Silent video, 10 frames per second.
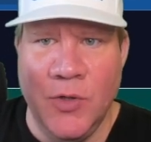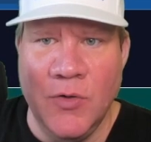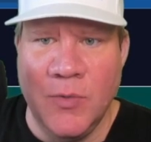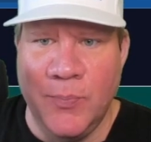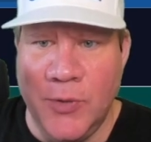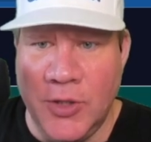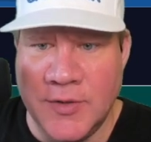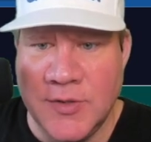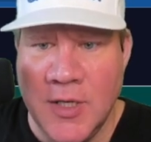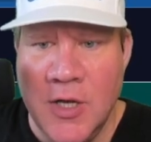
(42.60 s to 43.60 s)
to the
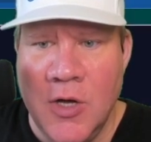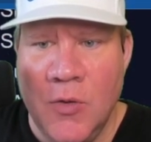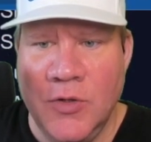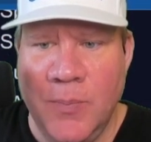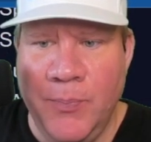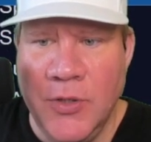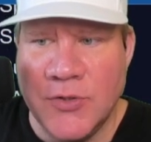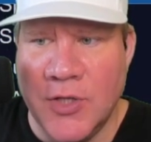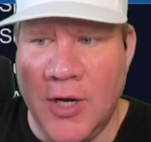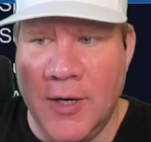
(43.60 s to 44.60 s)
books, what the
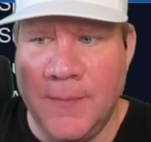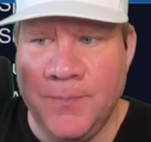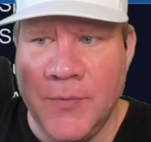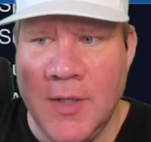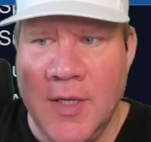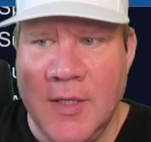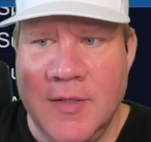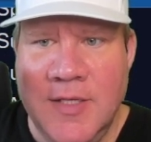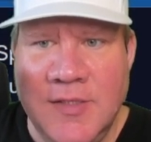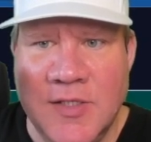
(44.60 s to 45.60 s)
books are,
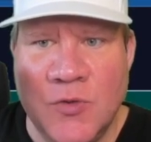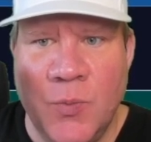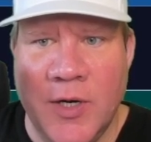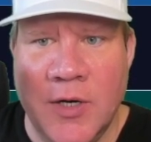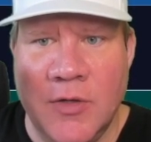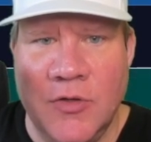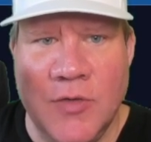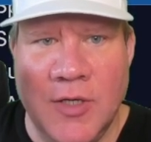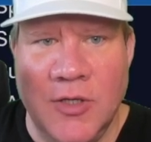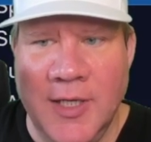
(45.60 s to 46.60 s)
this is where you
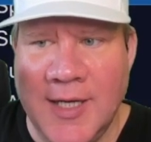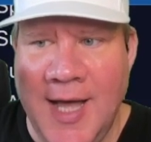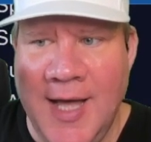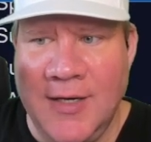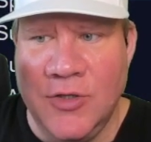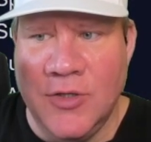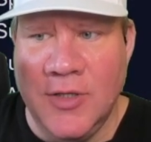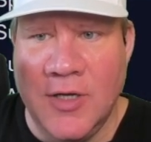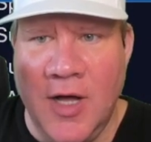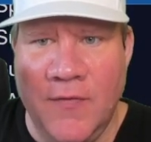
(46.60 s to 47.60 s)
can click on, you
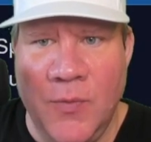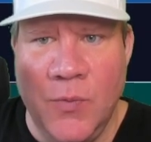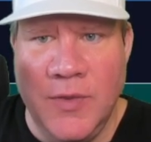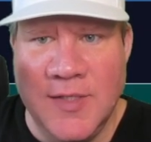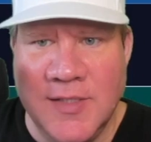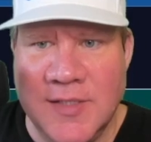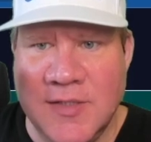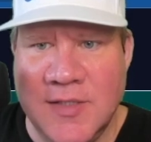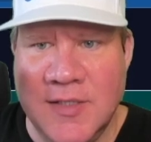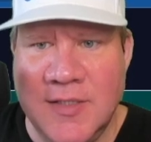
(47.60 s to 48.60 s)
click off, and what this
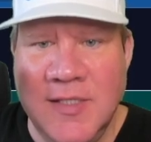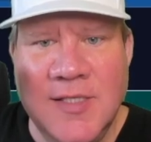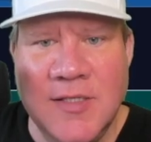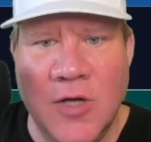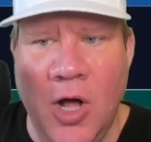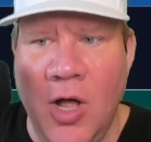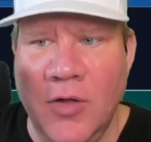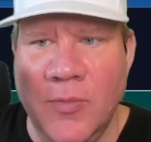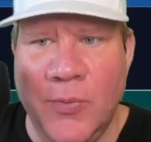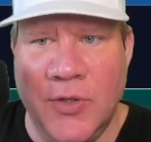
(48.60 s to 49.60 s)
is that this is all
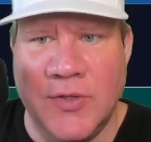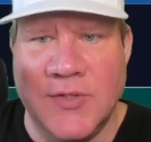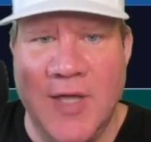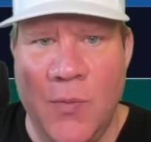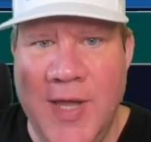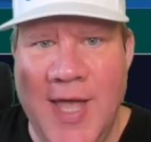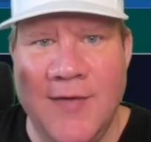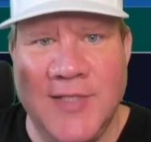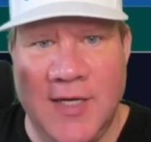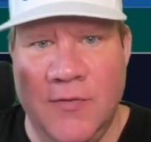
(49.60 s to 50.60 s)
the books that we
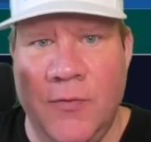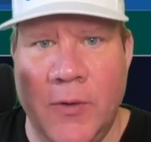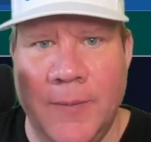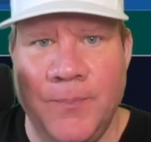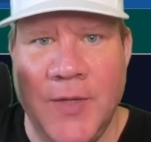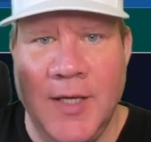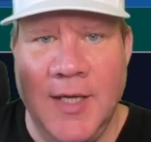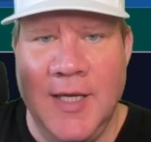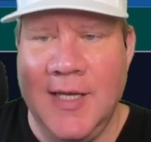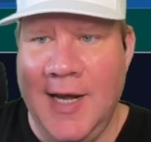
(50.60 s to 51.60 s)
have data for
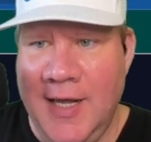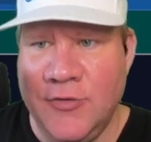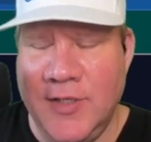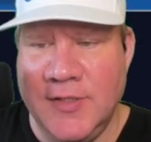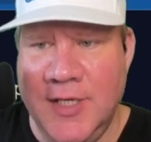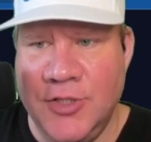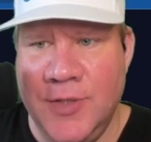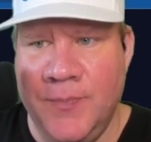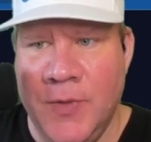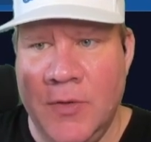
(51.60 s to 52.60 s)
at A-Train
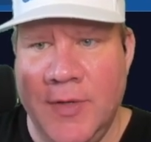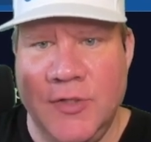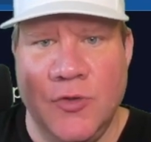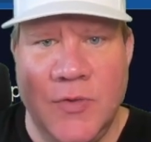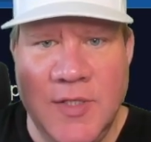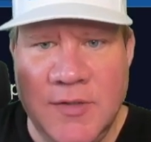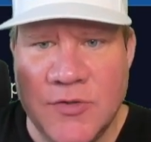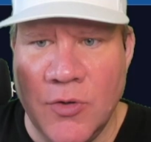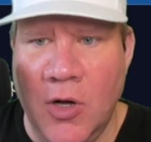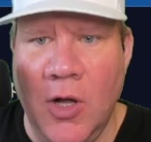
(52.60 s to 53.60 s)
Station, right? So these
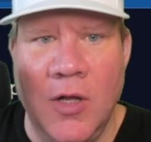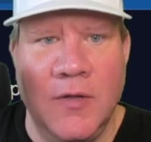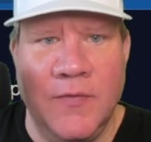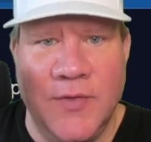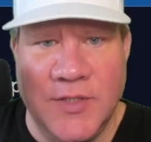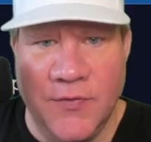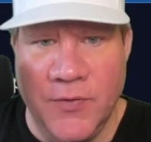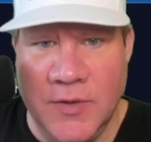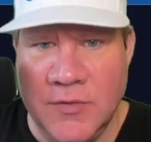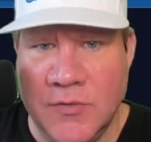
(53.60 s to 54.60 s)
are all of the
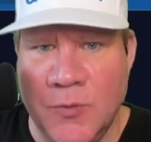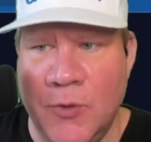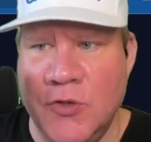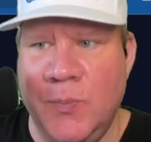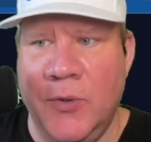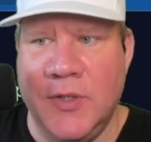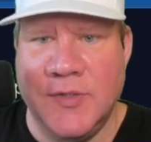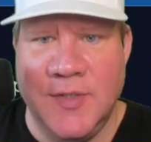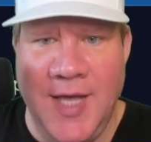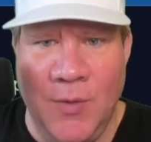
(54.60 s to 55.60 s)
different sports
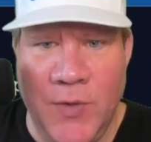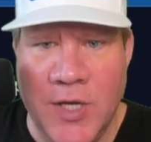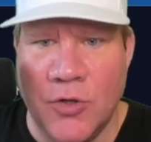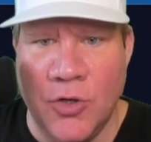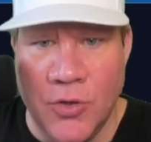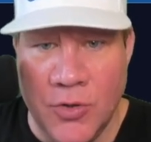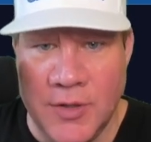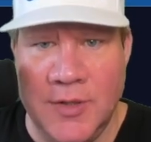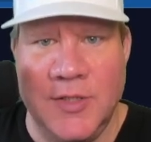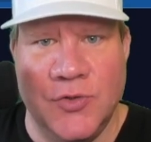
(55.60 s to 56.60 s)
books that we are
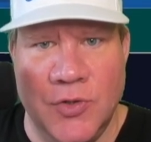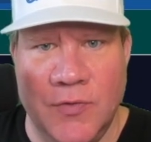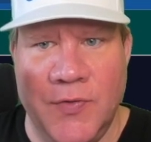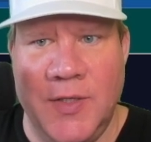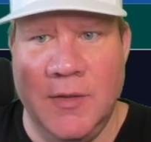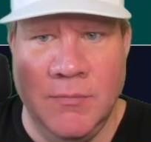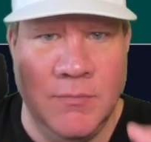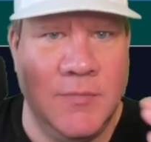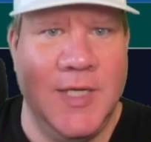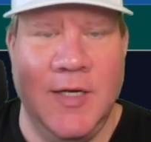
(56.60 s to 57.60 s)
currently serving
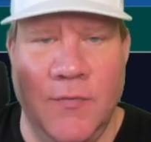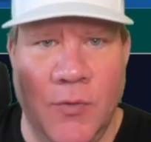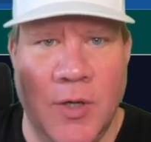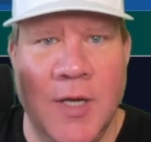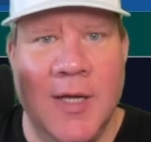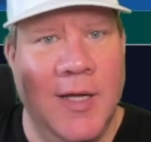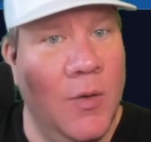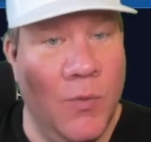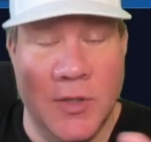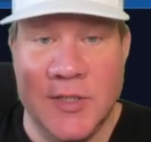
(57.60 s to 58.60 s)
data for,
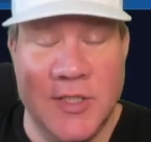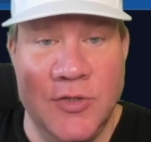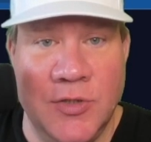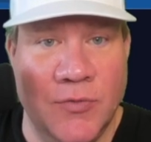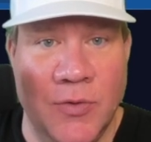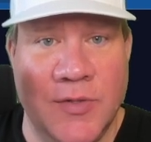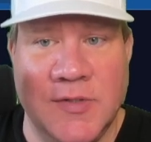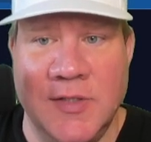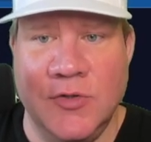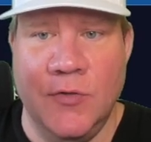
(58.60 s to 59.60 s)
and we'll continue to grow this
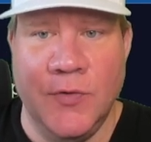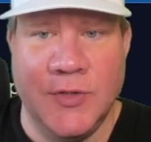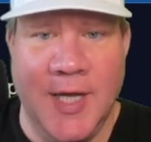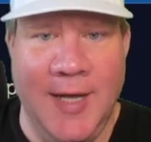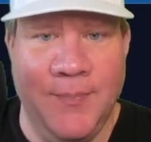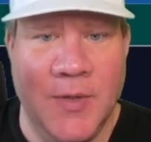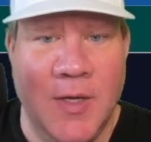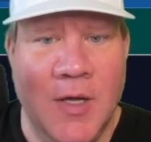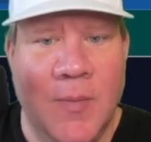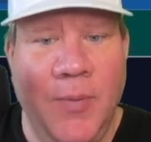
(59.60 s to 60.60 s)
list over time.
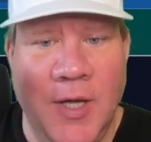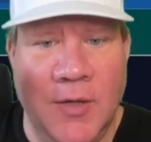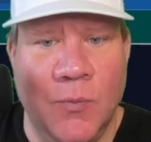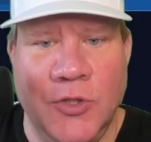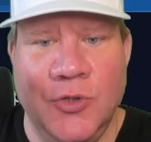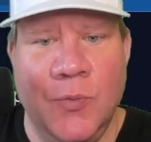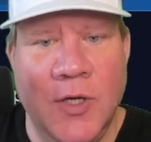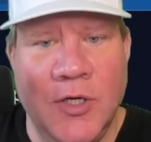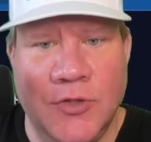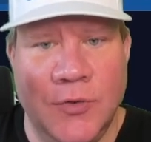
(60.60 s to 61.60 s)
But what you'll
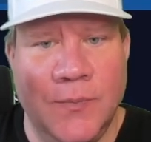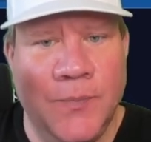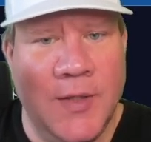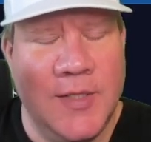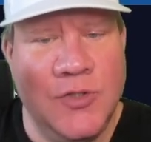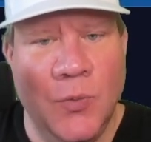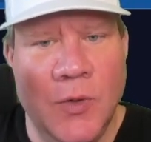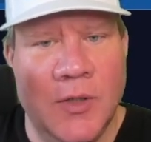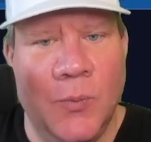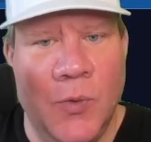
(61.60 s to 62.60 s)
want to do is you're
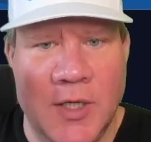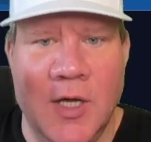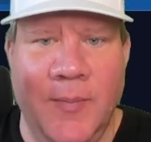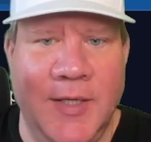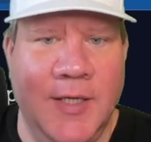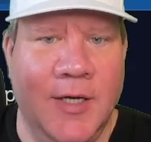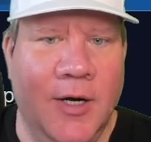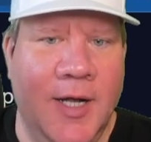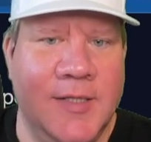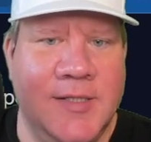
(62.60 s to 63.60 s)
going to want to come in
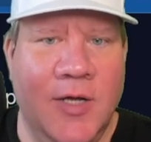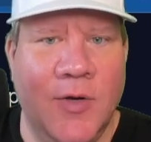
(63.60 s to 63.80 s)
here and say, okay,